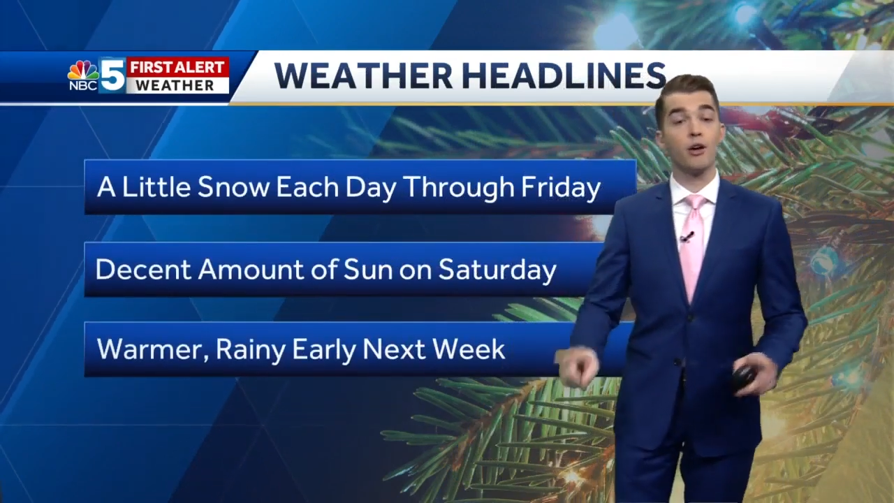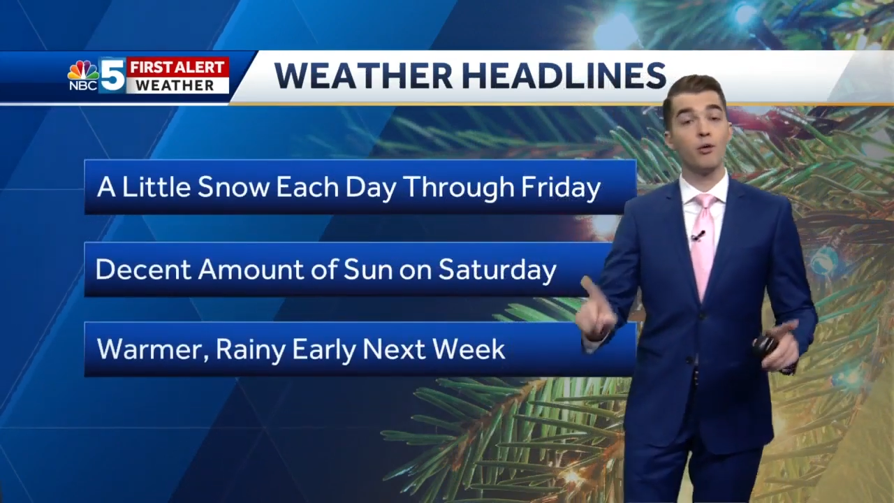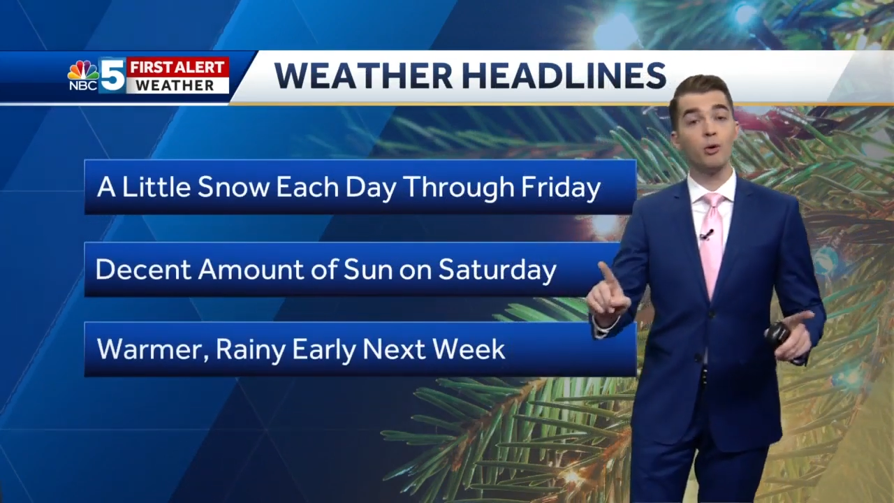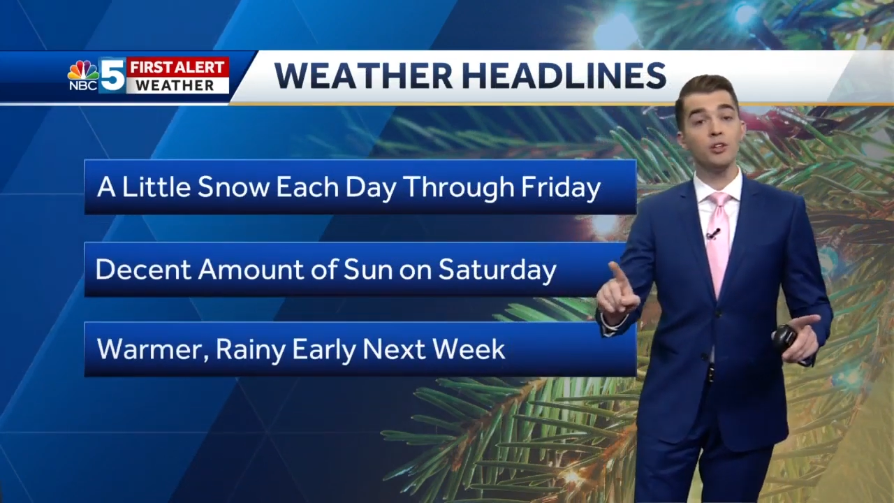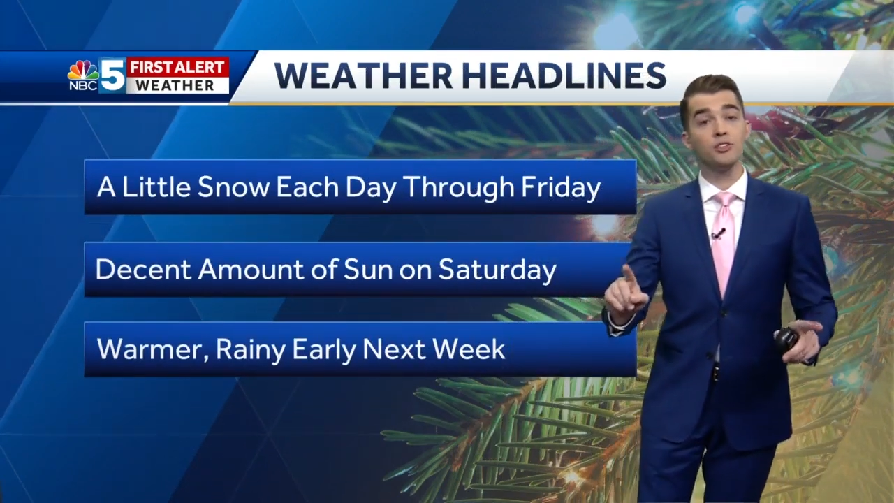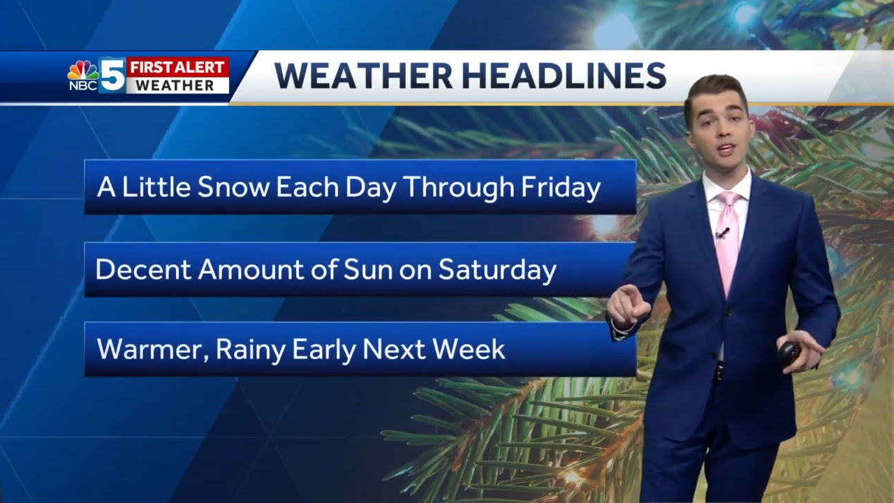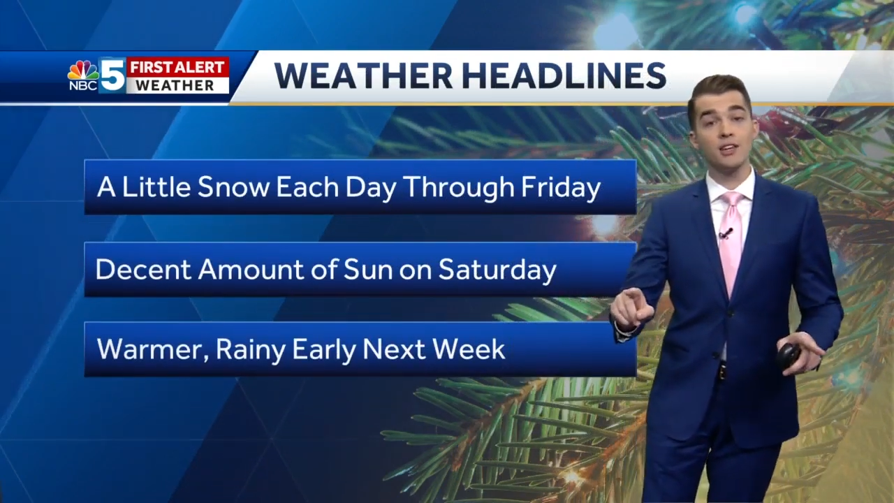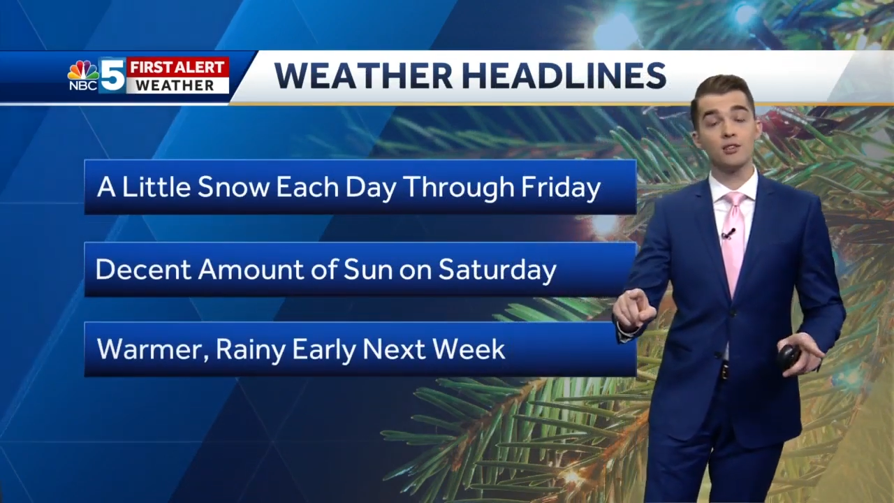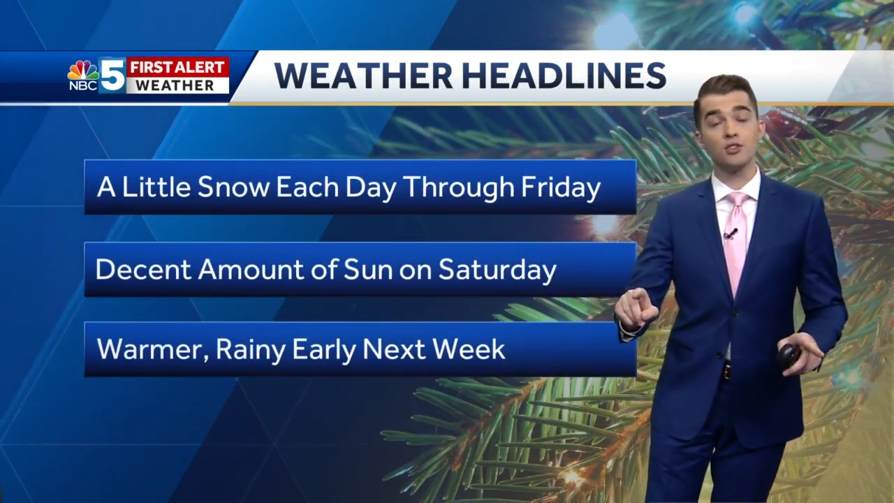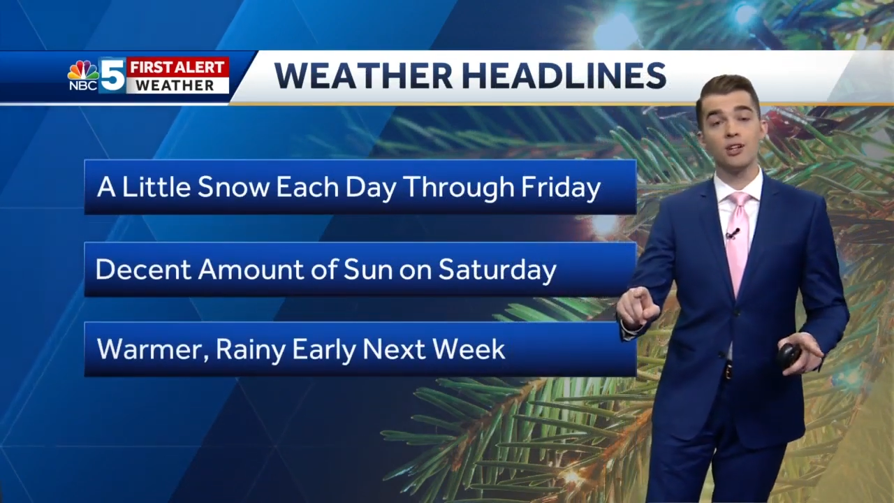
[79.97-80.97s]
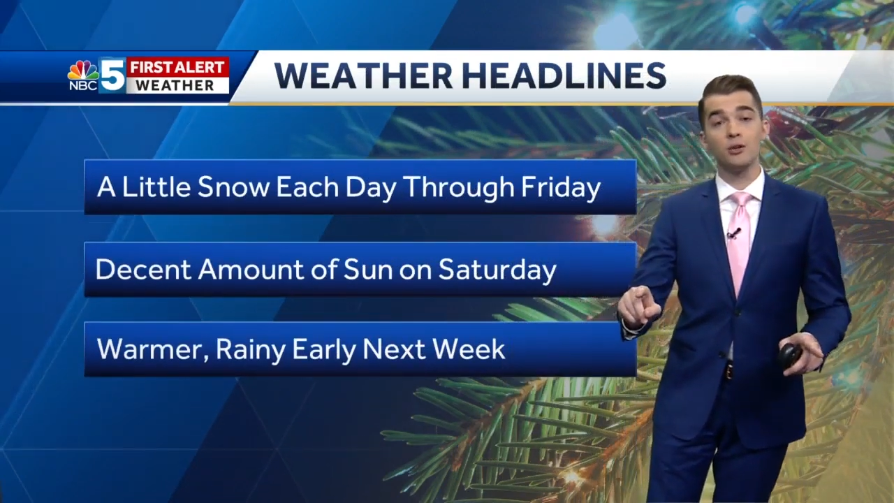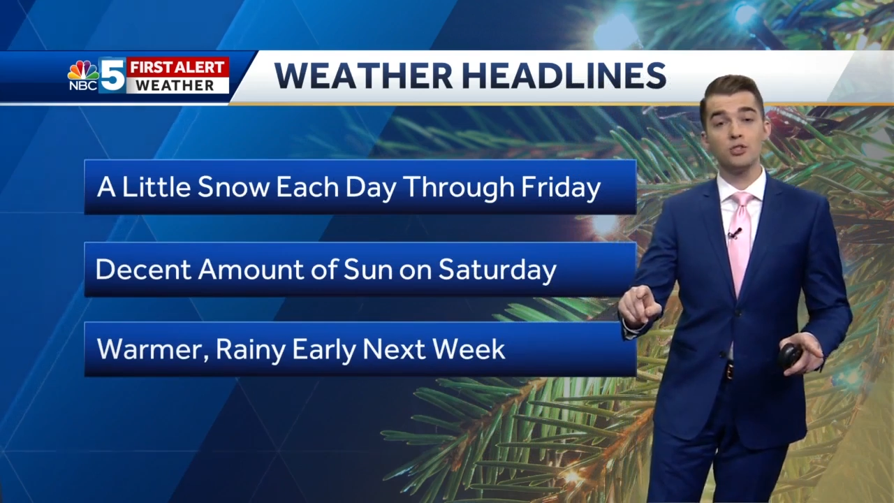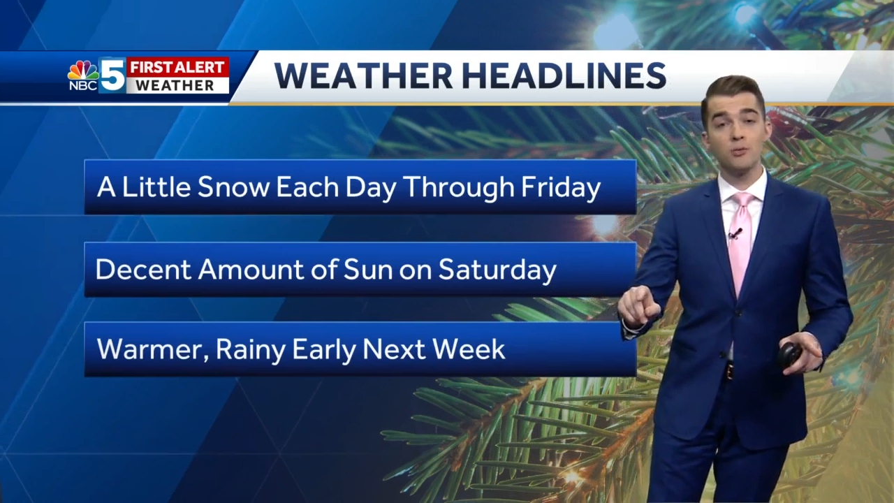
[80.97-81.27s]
though I will say the snow